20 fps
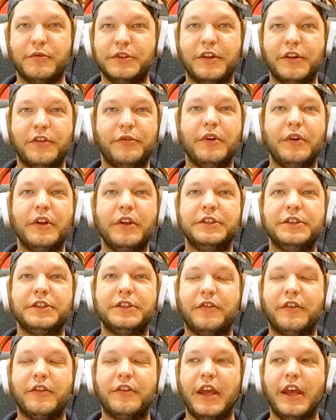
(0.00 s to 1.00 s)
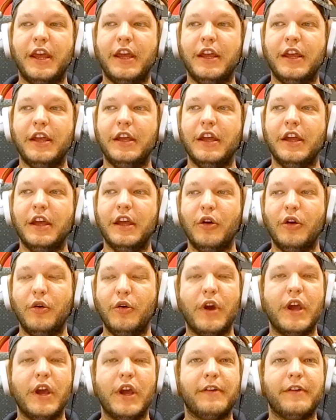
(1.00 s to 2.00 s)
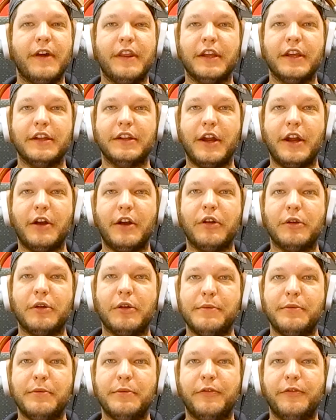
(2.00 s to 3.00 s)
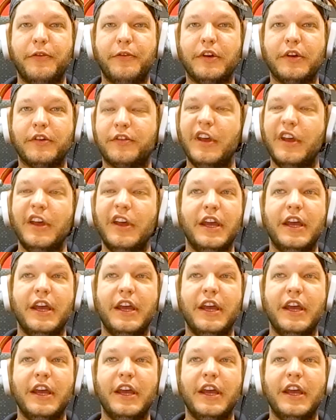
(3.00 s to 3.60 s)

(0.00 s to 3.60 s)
which is really just a way of, I think, narrowing people's focus.